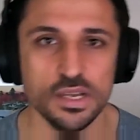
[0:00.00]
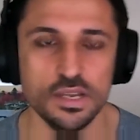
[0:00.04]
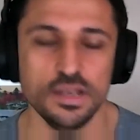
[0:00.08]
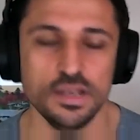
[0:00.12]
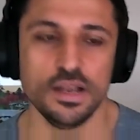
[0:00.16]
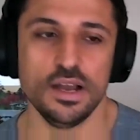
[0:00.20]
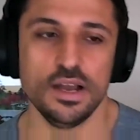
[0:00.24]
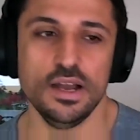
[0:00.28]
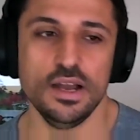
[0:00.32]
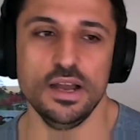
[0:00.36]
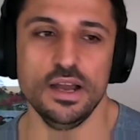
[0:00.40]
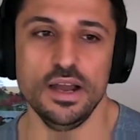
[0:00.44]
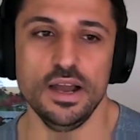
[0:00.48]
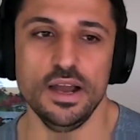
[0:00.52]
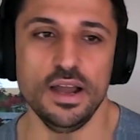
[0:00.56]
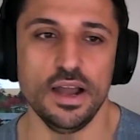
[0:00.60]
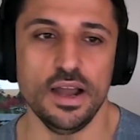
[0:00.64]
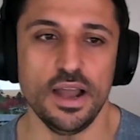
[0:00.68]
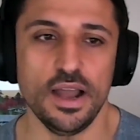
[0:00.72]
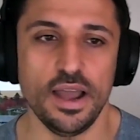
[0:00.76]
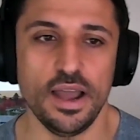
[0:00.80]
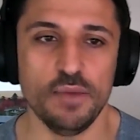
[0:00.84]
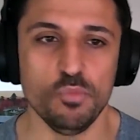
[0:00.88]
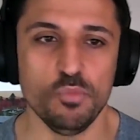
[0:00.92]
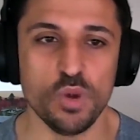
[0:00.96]
Uh,
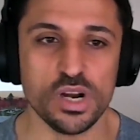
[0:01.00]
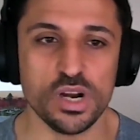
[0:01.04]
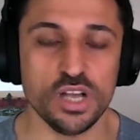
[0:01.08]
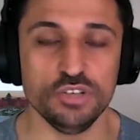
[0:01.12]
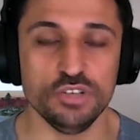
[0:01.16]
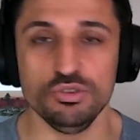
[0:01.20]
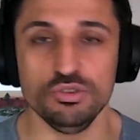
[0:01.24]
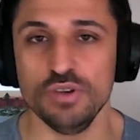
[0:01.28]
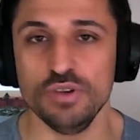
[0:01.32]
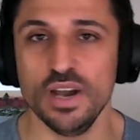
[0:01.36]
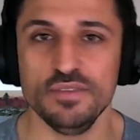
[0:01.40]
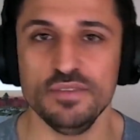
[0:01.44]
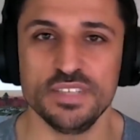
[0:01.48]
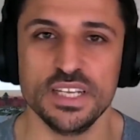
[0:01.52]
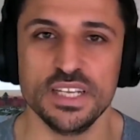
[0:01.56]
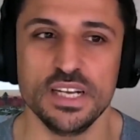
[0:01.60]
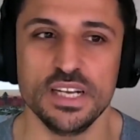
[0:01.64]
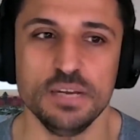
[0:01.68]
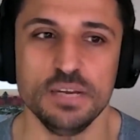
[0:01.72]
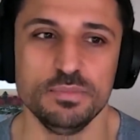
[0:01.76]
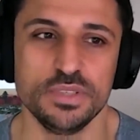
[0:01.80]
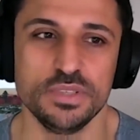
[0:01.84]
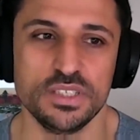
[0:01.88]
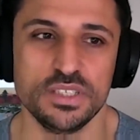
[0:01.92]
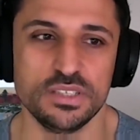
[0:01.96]
and when I do have
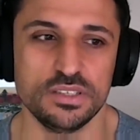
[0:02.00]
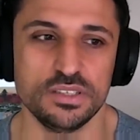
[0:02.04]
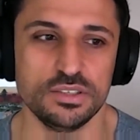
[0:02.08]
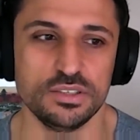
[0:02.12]
setups,